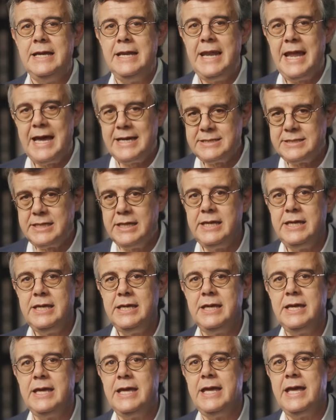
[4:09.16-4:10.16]

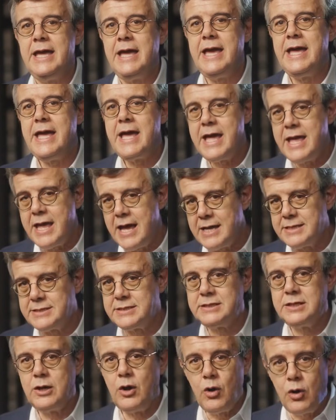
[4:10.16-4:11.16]
Lastly, AI
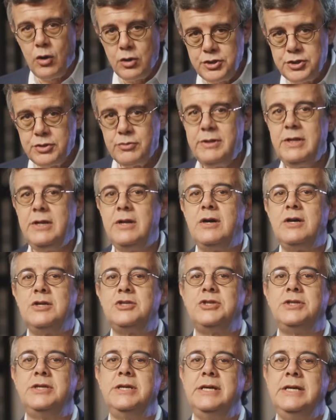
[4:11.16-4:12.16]
has also
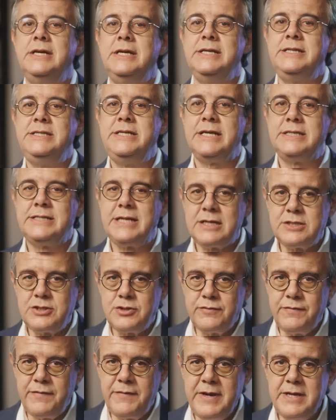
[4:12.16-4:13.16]
enlarged the attack
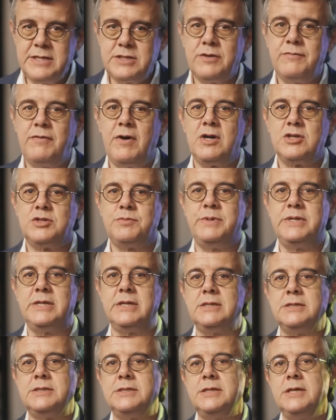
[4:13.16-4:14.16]
surface of
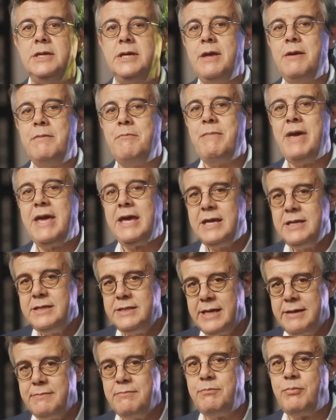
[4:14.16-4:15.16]
hospitals, making
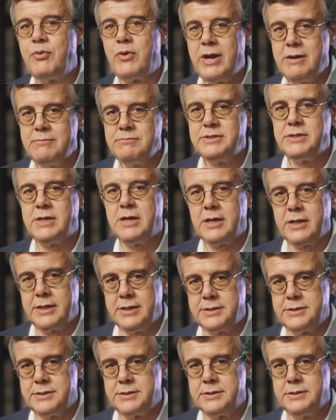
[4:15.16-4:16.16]
them prime
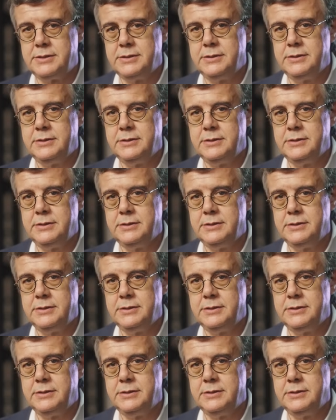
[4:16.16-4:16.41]
targets.